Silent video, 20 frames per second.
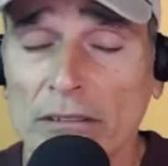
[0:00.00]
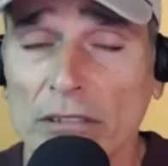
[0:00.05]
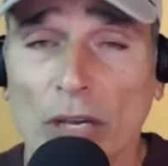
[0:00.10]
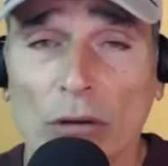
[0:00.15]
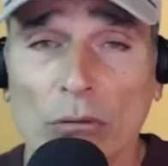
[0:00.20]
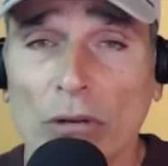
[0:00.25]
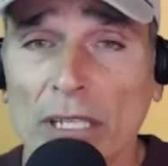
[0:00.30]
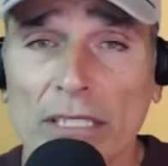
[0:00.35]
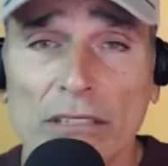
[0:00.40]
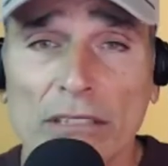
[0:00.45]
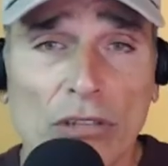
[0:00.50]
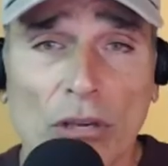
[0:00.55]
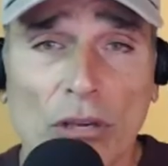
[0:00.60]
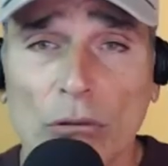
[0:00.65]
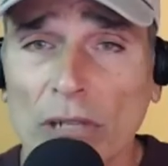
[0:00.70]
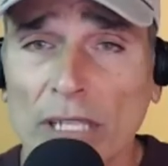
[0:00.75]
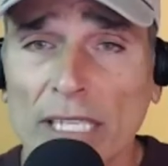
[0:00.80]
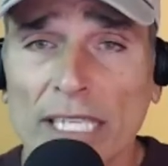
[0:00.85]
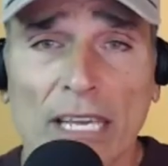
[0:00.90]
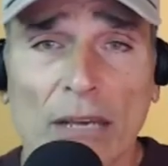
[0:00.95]
Totally,
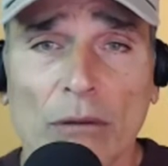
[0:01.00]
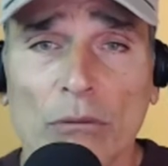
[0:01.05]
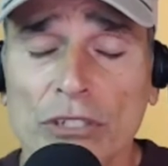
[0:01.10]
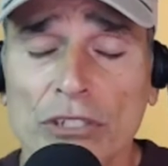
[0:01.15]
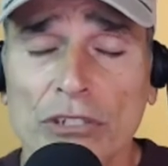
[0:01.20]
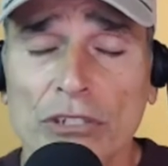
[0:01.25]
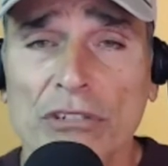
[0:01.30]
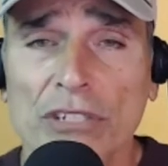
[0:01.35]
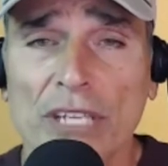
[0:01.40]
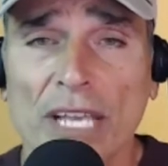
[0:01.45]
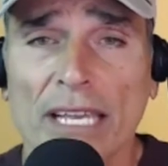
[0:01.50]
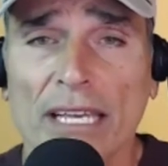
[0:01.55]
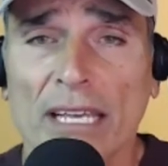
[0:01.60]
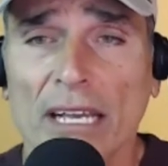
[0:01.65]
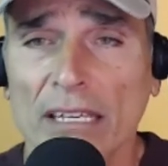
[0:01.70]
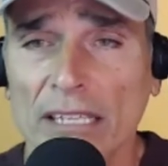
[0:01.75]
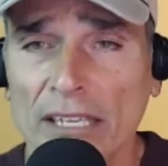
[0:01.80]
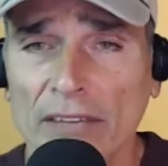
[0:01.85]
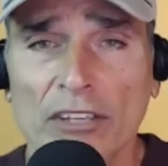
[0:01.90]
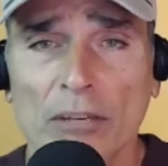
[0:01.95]
totally get what you're saying.
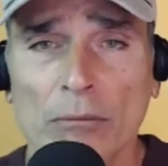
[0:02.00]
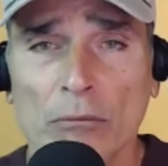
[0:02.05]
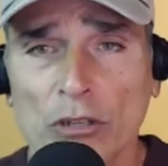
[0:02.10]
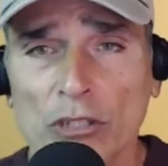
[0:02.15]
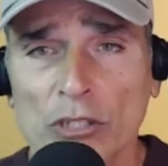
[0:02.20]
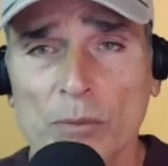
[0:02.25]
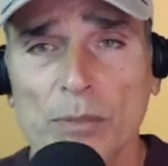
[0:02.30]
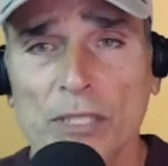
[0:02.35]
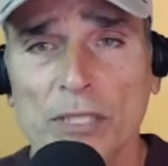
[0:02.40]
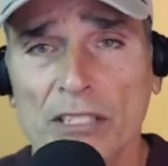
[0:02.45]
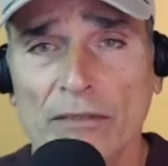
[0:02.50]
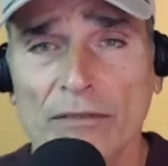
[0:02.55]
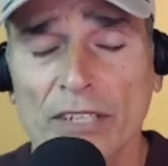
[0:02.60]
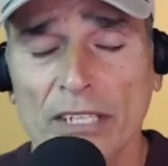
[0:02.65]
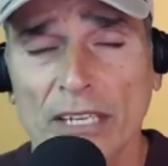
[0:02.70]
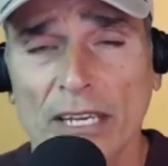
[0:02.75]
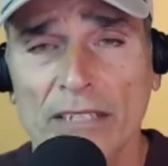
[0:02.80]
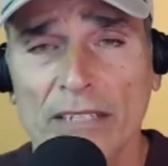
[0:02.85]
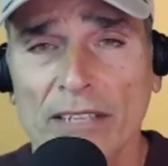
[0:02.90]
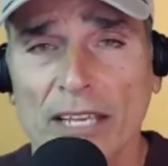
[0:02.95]
I'll give you a more
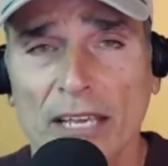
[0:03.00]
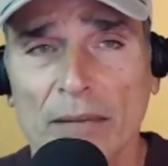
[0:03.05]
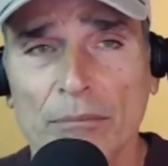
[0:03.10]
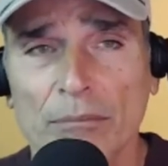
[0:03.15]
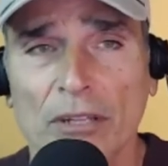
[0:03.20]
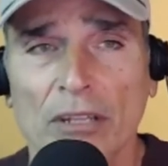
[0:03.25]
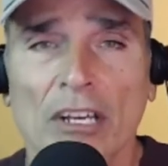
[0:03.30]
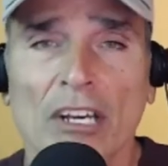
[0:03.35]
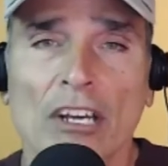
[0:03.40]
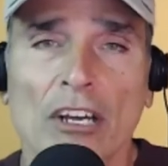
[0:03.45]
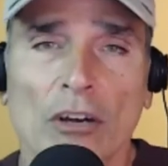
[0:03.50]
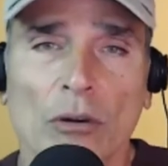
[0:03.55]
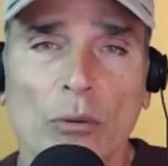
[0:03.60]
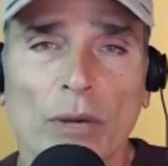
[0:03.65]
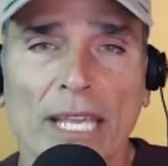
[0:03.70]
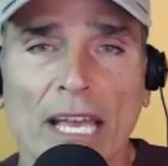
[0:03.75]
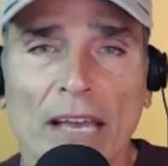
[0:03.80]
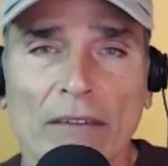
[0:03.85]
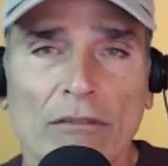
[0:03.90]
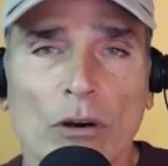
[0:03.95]
specific example.
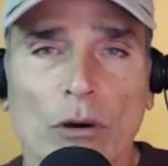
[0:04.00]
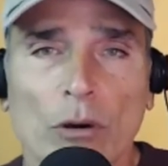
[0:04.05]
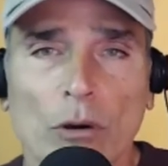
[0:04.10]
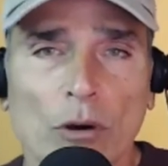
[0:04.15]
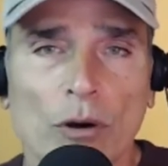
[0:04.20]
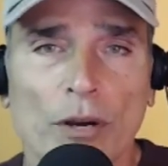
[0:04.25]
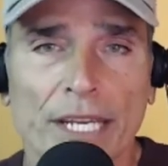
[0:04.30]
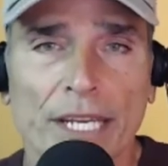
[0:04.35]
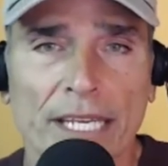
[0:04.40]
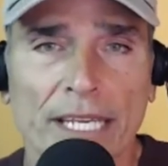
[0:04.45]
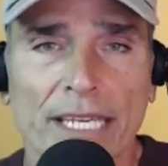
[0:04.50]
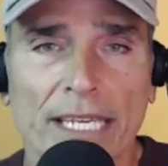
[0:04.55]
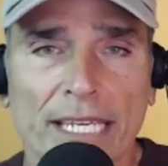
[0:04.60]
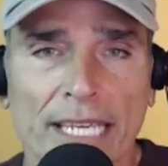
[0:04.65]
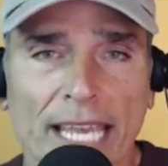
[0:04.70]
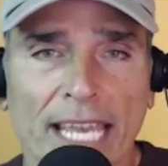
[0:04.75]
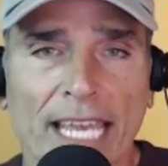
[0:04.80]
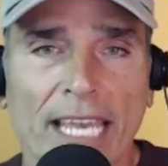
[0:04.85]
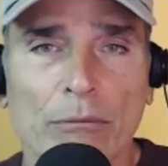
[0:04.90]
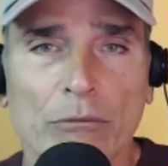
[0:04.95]
We have auric
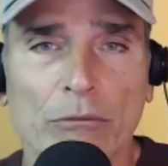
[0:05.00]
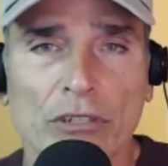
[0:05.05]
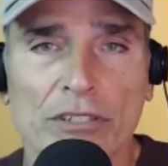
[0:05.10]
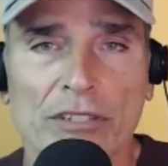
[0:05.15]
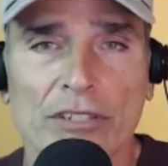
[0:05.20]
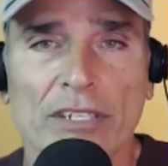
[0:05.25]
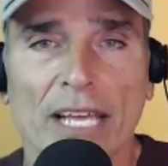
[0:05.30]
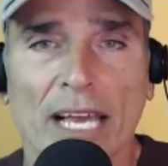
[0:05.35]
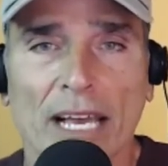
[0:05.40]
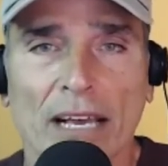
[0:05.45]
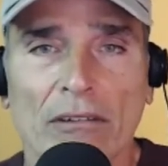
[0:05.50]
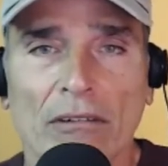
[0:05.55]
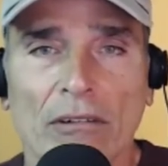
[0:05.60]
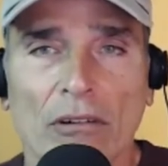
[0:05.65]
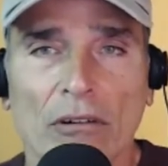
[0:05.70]
cameras now.